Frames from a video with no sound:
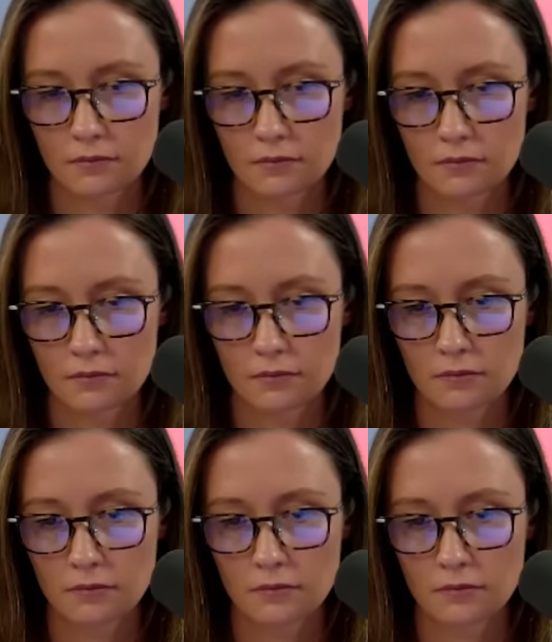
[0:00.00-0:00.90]

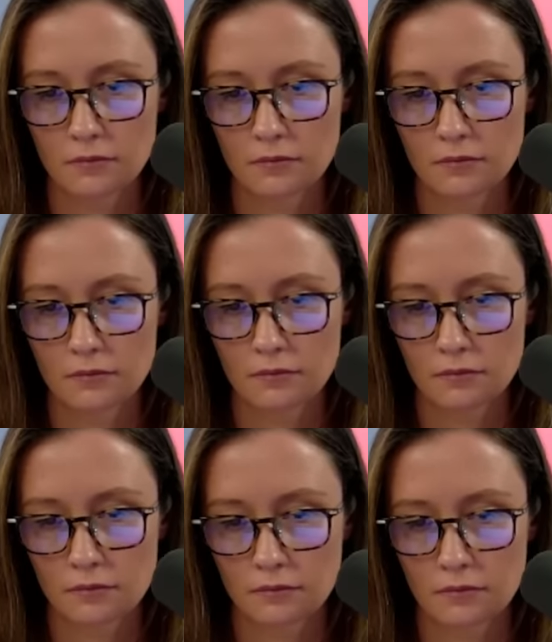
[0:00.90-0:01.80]

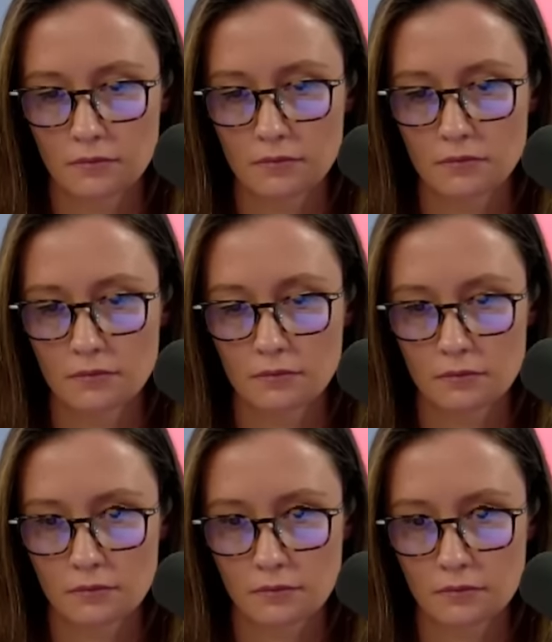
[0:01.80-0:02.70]

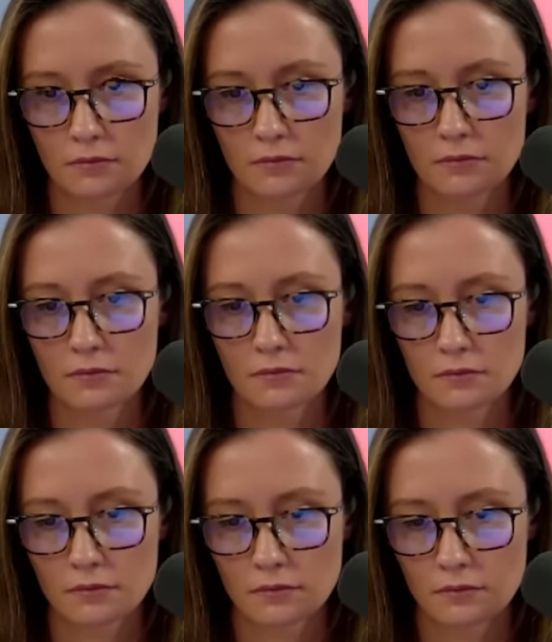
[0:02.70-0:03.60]

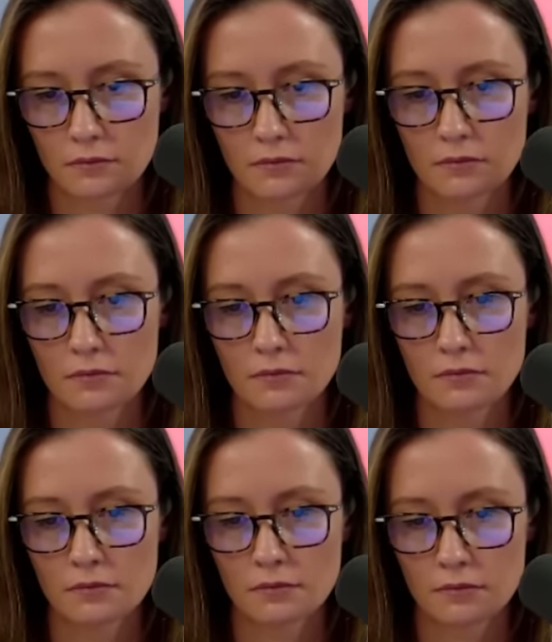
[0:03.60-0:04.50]

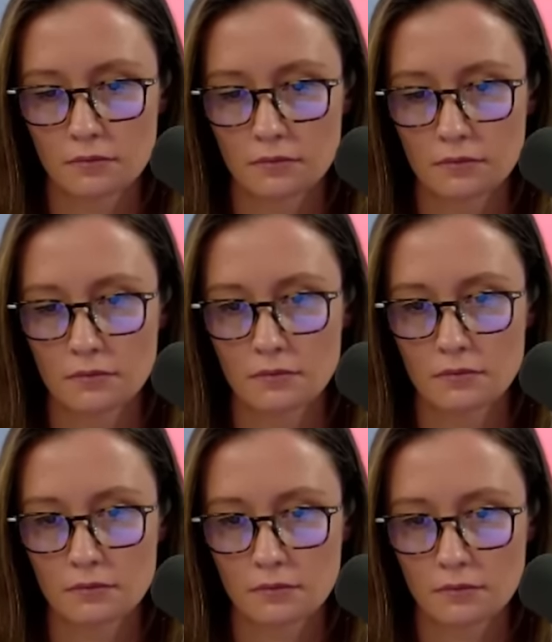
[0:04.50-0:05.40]

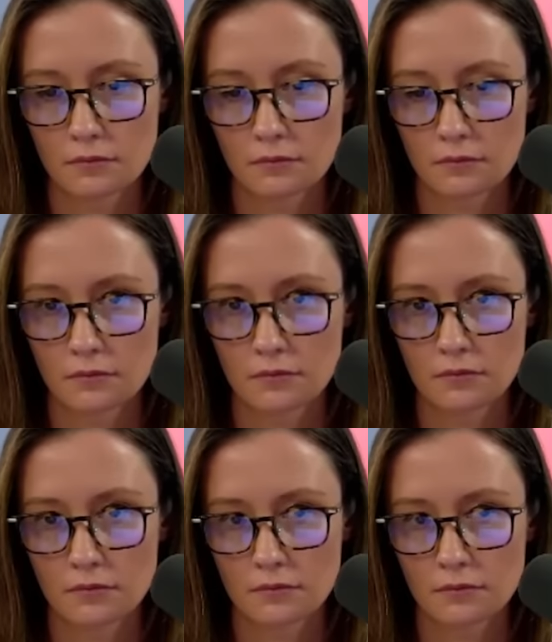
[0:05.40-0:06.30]

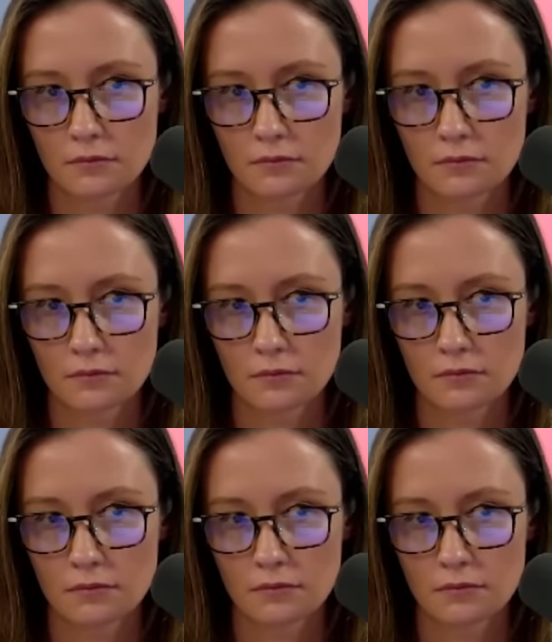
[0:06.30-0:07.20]

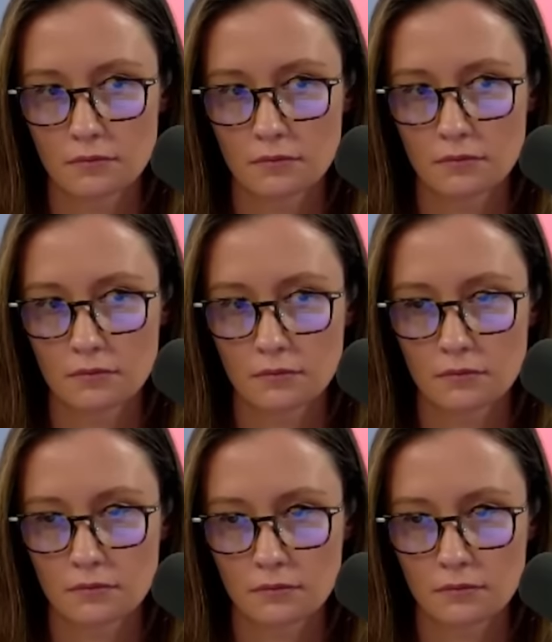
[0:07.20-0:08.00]
[no speech]